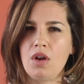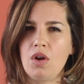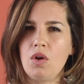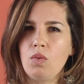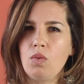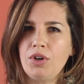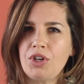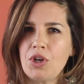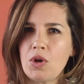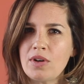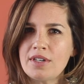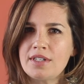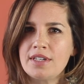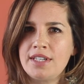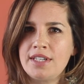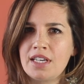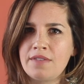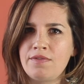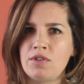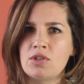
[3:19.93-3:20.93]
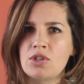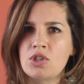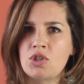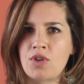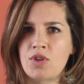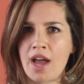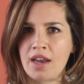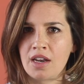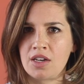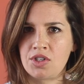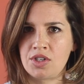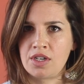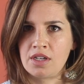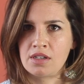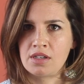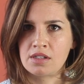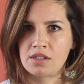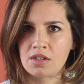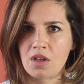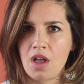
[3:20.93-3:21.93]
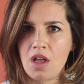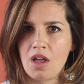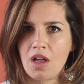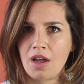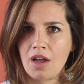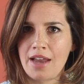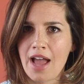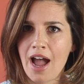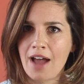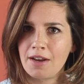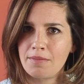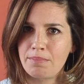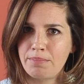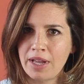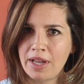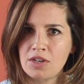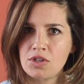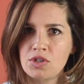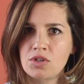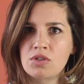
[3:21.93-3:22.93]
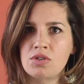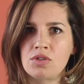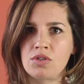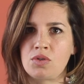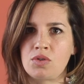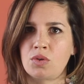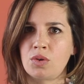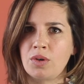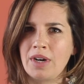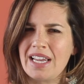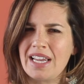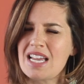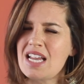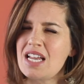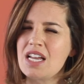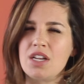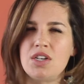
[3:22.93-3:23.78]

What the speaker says: We're going to give you strategies on how to pitch your story,